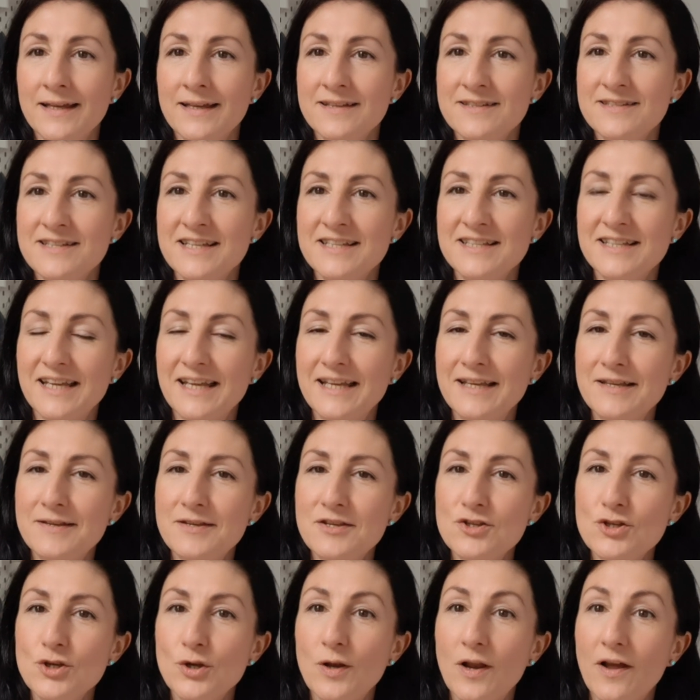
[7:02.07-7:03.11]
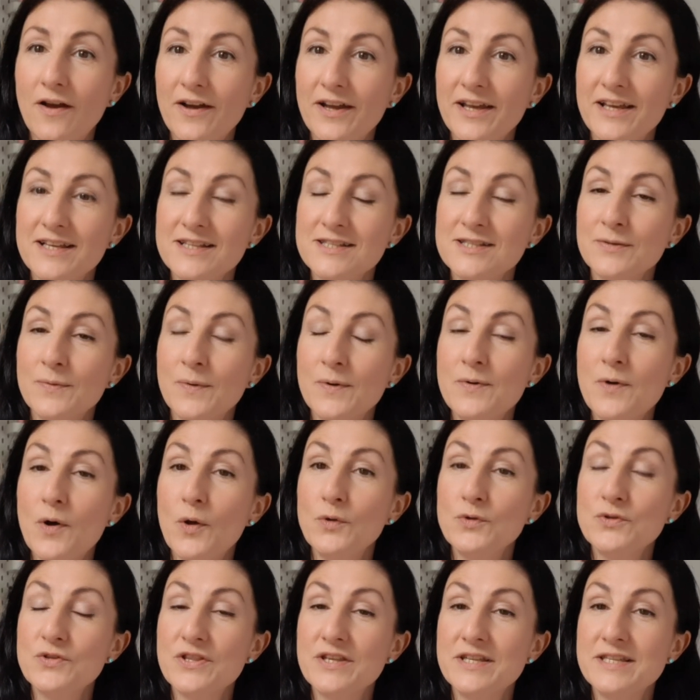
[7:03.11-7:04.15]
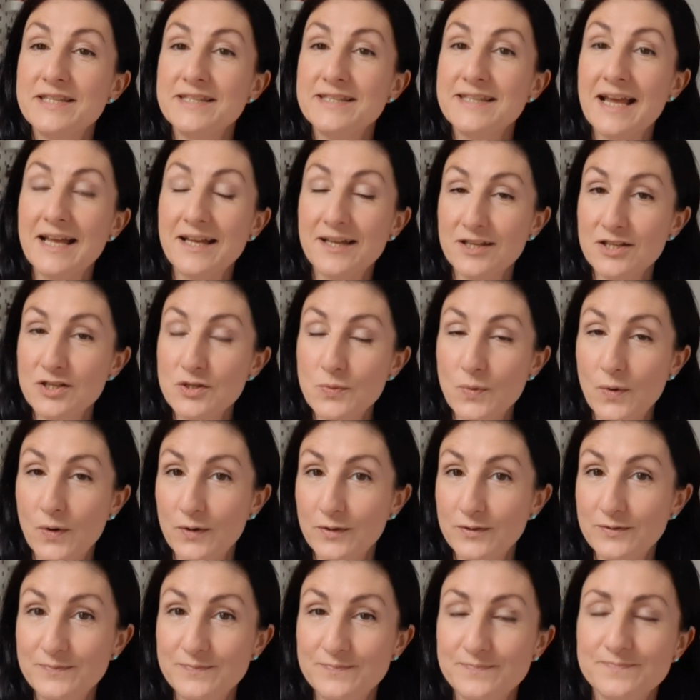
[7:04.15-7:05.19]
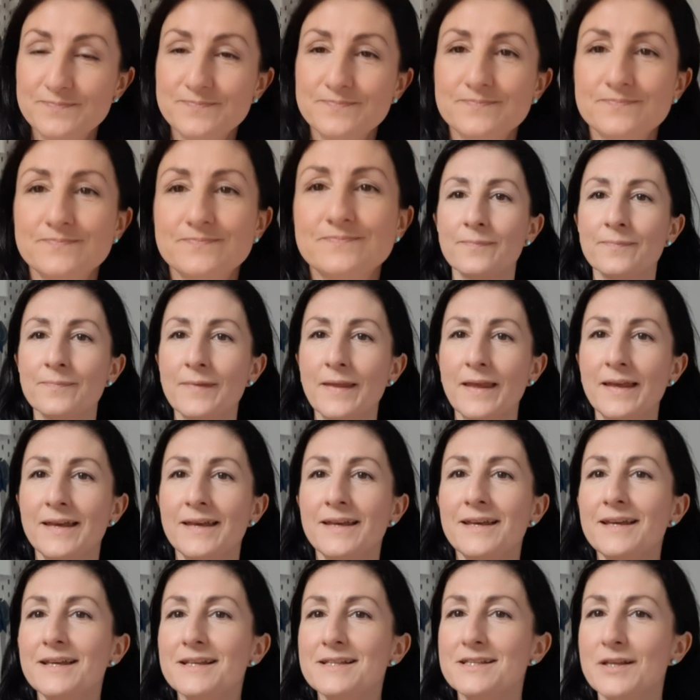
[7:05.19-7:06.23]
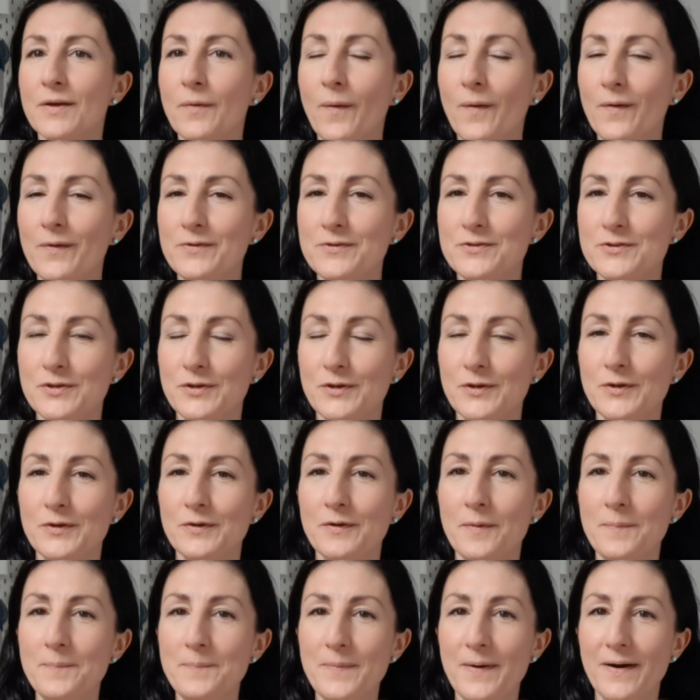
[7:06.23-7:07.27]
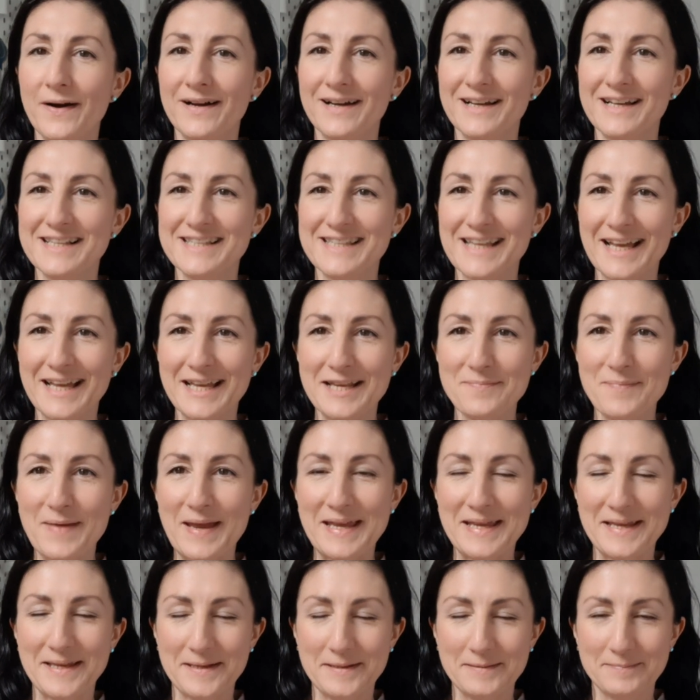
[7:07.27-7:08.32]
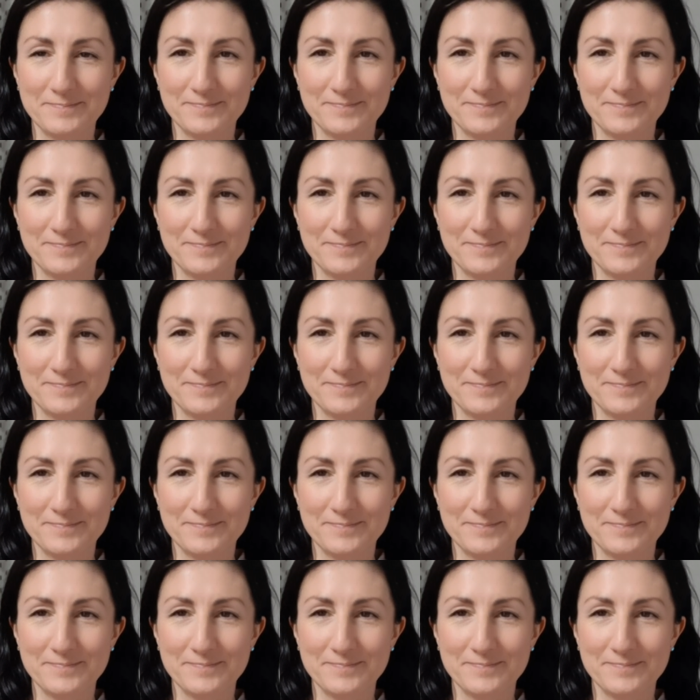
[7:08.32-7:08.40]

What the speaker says: did in July. So on to the second one. So on to my second make.